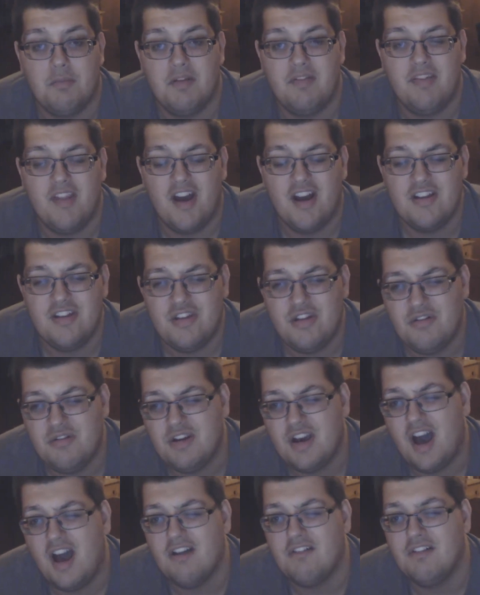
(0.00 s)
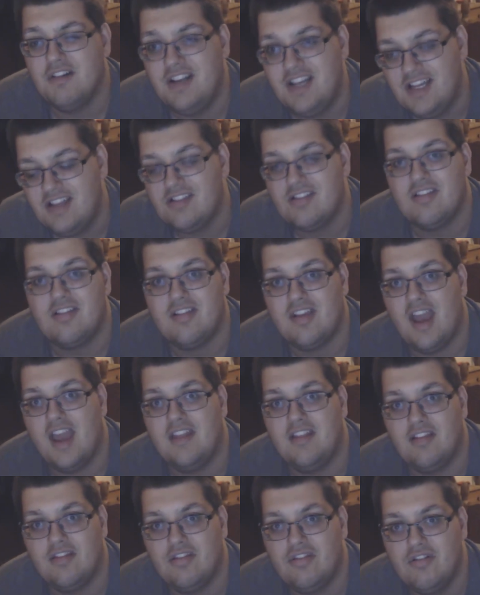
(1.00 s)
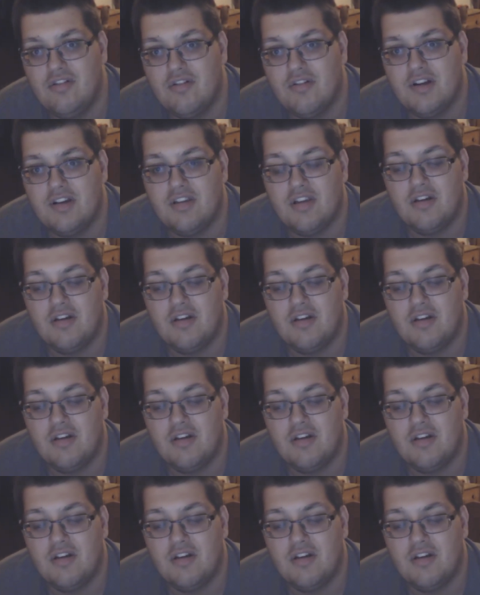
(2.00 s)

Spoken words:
but mind you, Kagura needs to stay in the story.